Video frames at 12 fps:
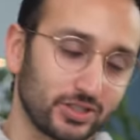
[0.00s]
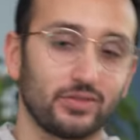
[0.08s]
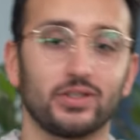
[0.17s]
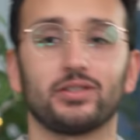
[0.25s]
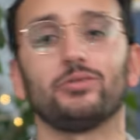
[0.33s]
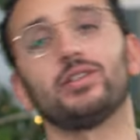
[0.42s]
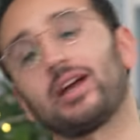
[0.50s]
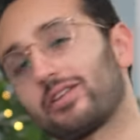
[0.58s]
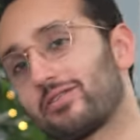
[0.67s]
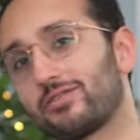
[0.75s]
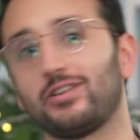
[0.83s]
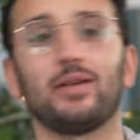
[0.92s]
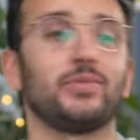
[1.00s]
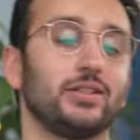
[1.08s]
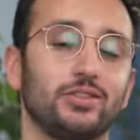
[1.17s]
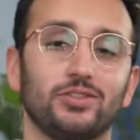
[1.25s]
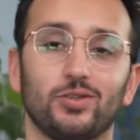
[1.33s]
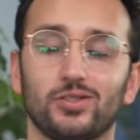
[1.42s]
service and all that crap
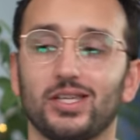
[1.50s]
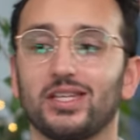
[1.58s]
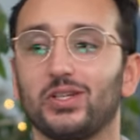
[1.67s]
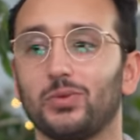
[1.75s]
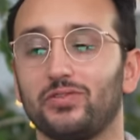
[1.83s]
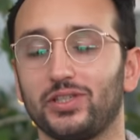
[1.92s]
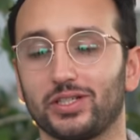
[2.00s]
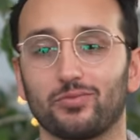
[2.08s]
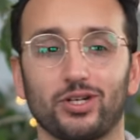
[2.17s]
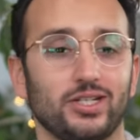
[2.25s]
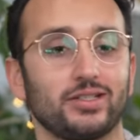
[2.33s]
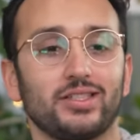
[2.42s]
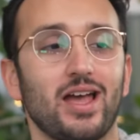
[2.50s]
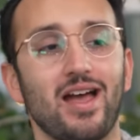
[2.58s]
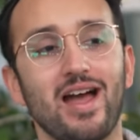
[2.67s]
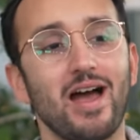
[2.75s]
that's associated with physical products.